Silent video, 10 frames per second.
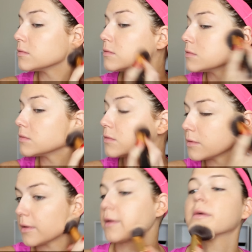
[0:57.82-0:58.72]

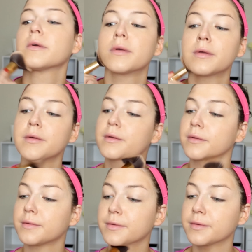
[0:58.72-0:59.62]

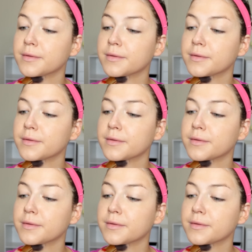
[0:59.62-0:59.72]
(silence)